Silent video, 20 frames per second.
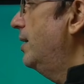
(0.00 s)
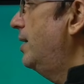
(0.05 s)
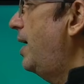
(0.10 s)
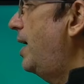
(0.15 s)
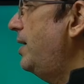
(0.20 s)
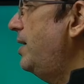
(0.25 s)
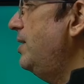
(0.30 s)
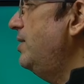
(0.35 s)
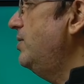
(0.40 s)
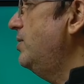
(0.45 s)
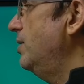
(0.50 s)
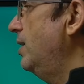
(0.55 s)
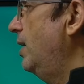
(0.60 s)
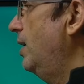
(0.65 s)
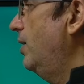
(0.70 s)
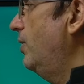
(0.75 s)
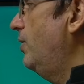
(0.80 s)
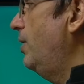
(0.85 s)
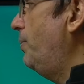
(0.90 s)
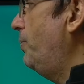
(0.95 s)
that is
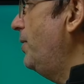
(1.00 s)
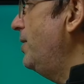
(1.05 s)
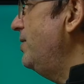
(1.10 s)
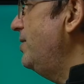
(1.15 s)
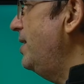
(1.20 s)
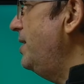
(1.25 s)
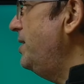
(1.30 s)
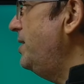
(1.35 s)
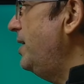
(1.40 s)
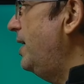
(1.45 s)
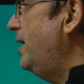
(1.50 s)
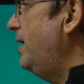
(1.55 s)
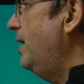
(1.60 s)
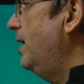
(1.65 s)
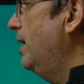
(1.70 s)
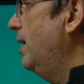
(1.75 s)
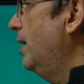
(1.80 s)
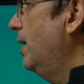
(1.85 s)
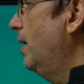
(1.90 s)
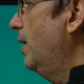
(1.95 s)

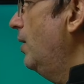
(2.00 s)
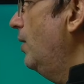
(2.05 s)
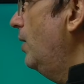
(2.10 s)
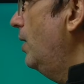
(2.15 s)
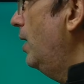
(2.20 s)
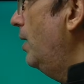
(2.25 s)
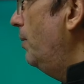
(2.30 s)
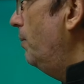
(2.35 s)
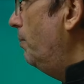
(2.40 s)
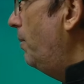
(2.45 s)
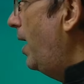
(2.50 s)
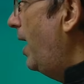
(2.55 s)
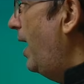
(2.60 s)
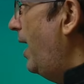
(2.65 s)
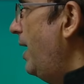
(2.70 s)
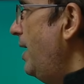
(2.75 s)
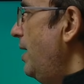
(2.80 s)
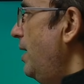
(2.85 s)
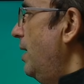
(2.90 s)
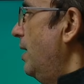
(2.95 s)
represented
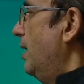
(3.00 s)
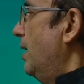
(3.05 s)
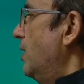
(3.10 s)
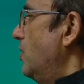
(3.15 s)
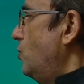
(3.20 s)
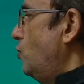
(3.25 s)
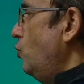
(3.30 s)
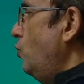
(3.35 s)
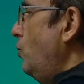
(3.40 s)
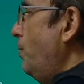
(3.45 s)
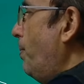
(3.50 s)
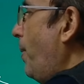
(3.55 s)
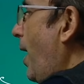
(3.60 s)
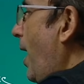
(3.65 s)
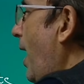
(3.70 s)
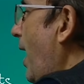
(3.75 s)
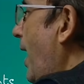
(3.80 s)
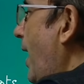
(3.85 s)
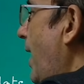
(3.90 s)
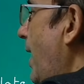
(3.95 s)
by 2
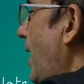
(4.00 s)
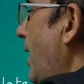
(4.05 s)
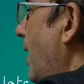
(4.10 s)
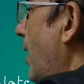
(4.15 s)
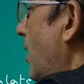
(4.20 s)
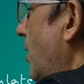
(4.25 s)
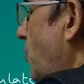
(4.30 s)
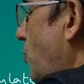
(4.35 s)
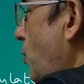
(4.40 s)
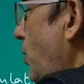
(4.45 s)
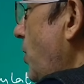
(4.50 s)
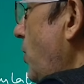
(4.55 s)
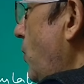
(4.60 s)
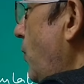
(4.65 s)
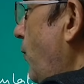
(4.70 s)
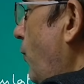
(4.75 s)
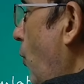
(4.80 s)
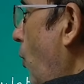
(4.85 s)
into